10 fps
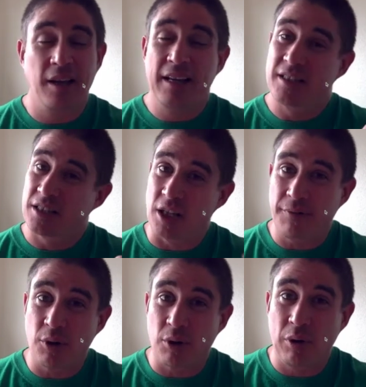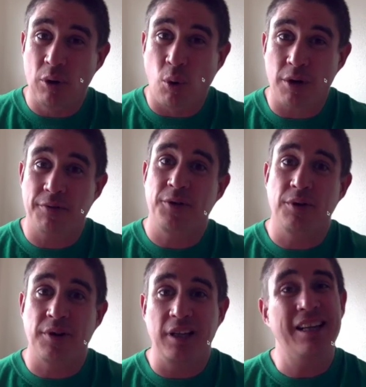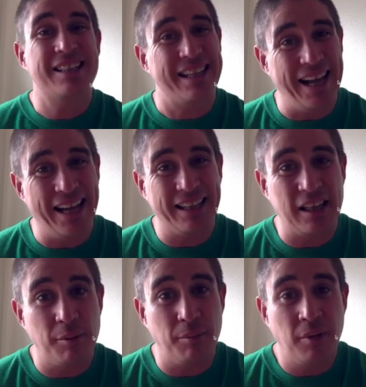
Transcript: see if you can record a few things and edit them